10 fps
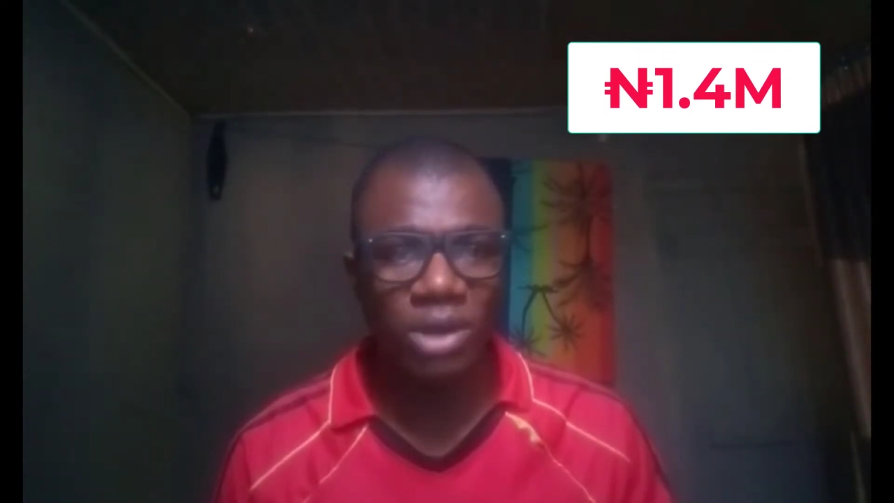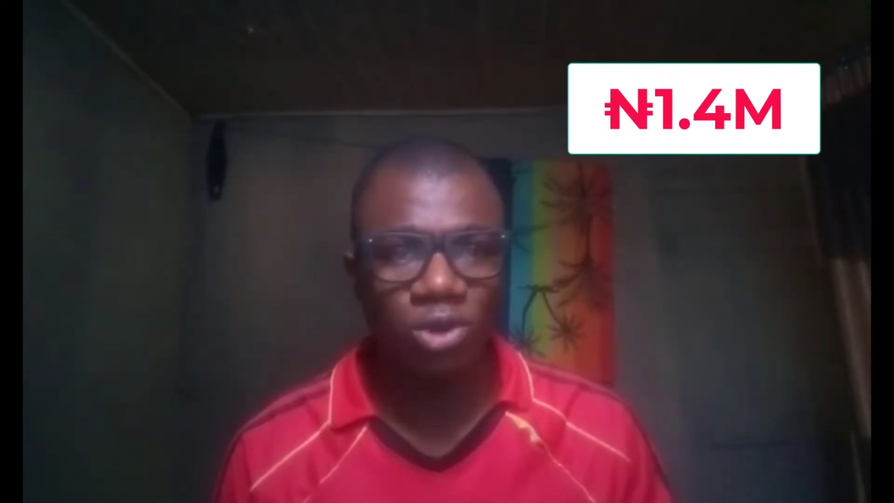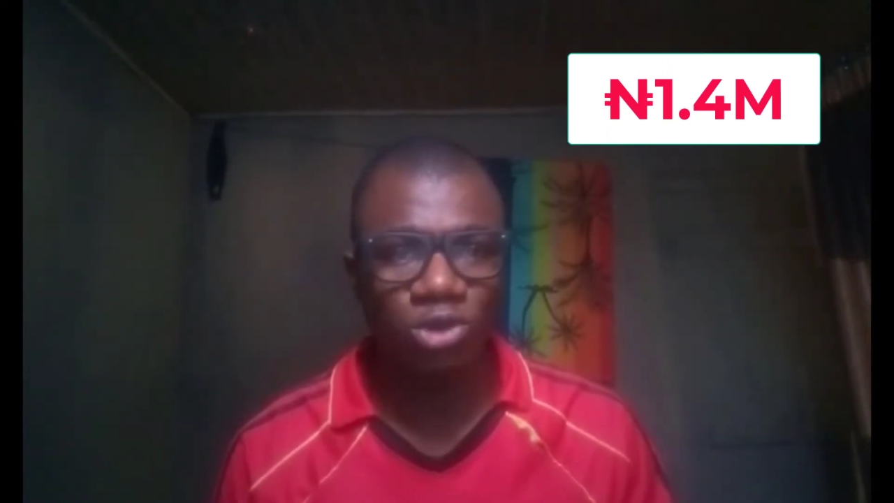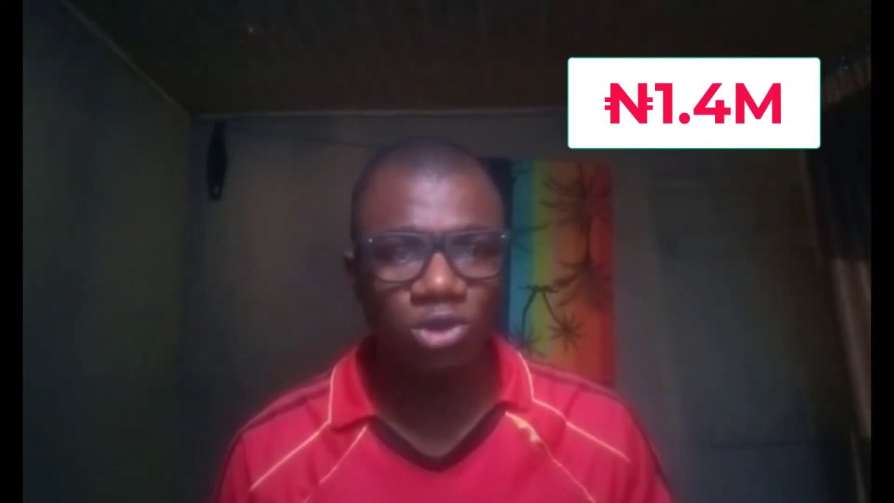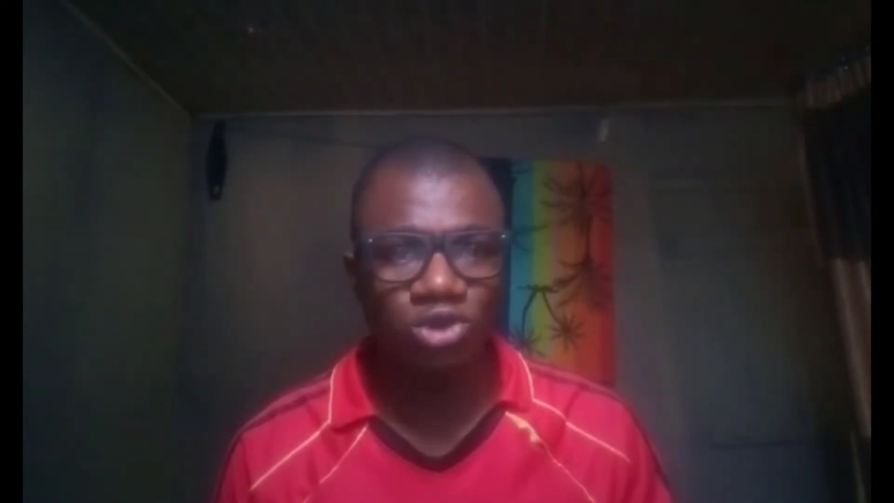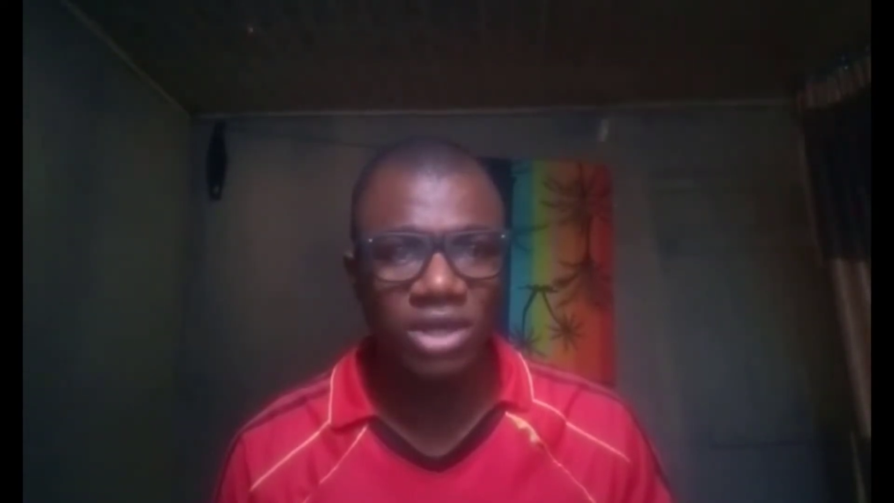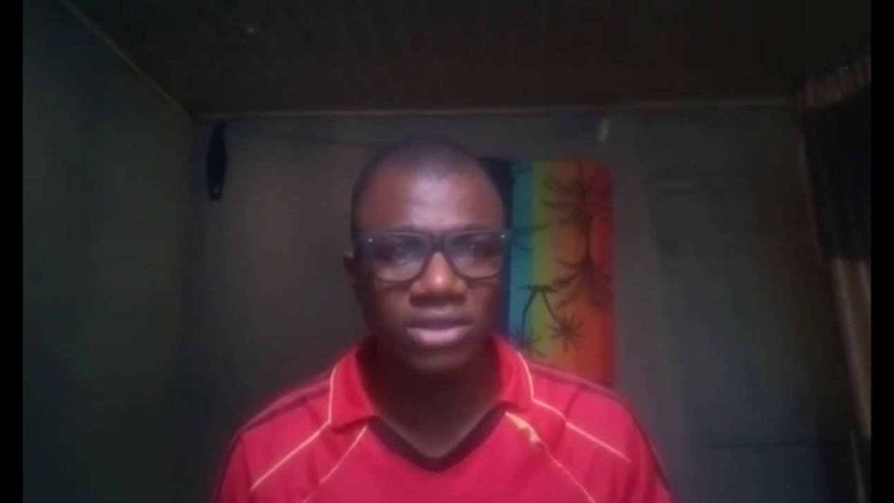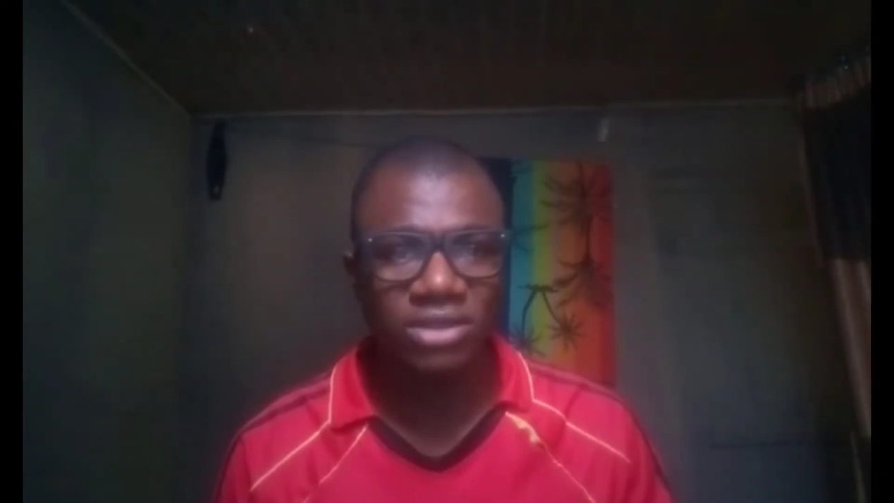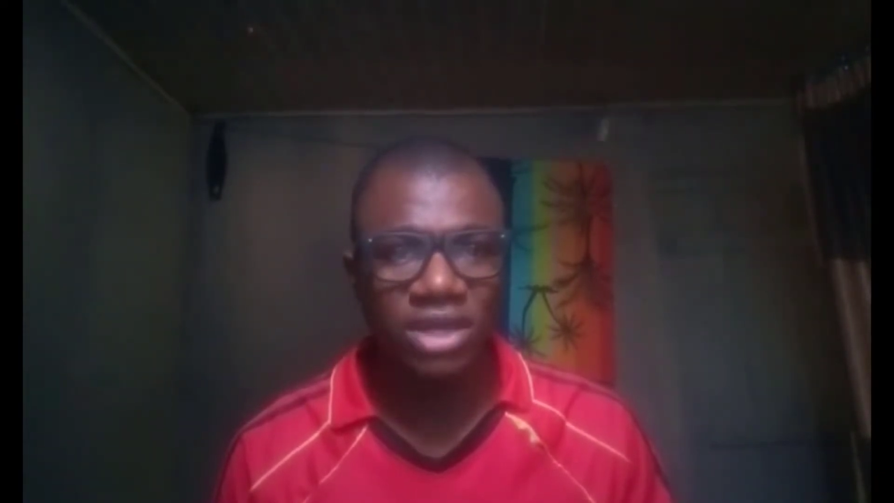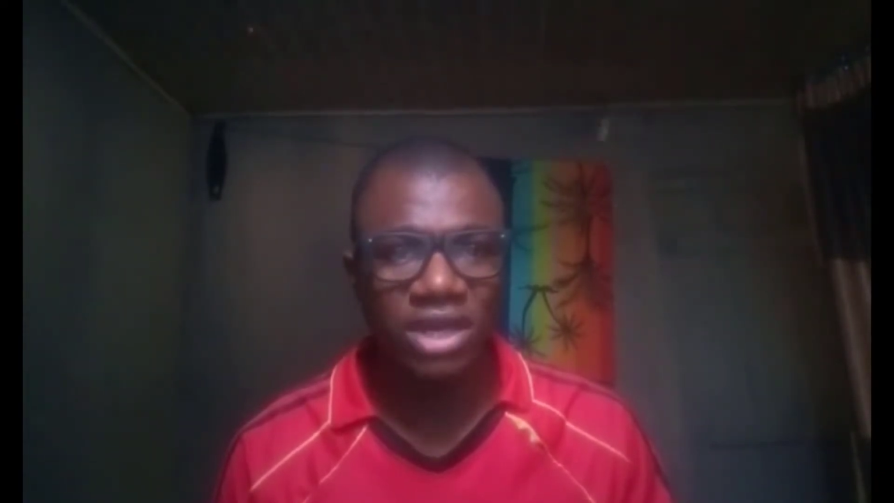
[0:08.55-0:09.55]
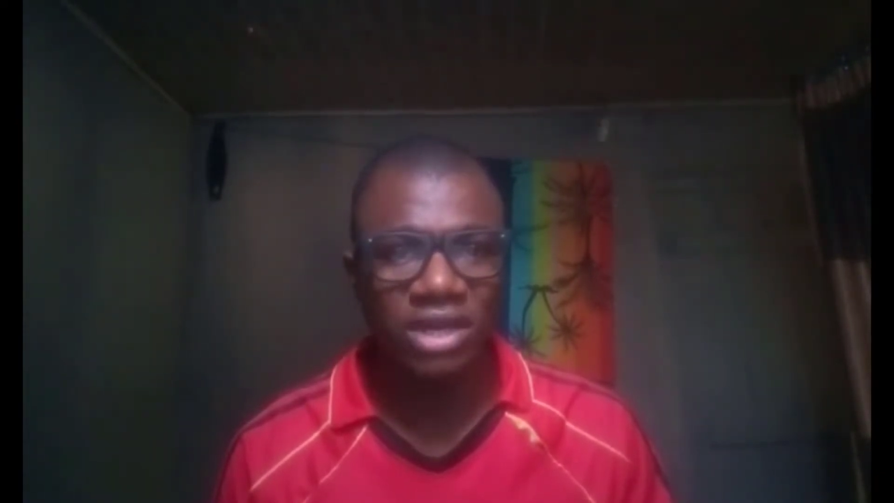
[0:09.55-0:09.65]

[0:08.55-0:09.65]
for my customers,